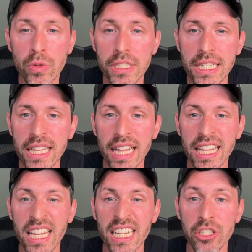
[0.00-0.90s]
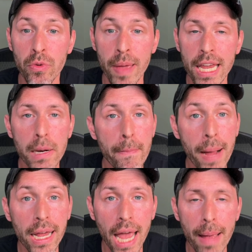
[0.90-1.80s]
We'll see that the domain
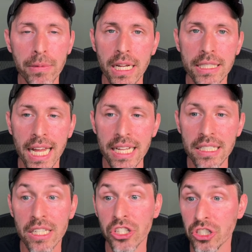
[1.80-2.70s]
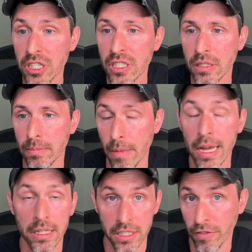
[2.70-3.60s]
myapp.test is just
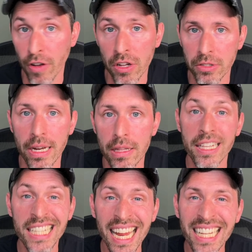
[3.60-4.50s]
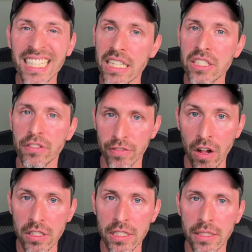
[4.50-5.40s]
my default, right? The tenant is
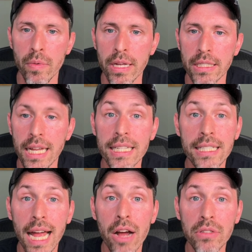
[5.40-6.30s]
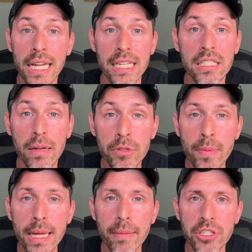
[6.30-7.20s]
default. We can test out a
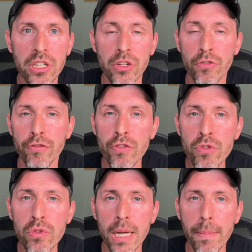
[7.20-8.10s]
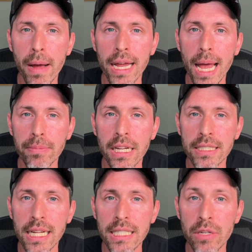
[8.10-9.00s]
subdomain. I'm just going to do
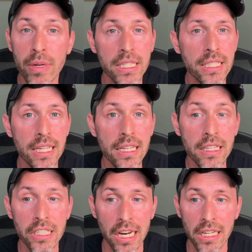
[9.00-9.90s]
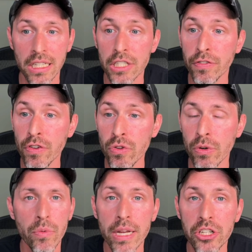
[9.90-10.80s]
foo.myapp.test and we can see the tenant is
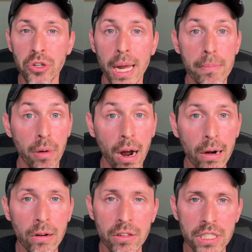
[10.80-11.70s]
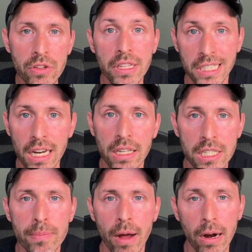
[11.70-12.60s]
foo. We can try bar also. The tenant
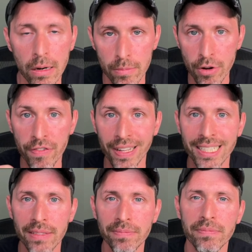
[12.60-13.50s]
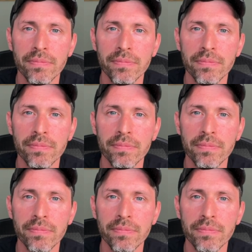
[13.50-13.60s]
is bar. Perfect.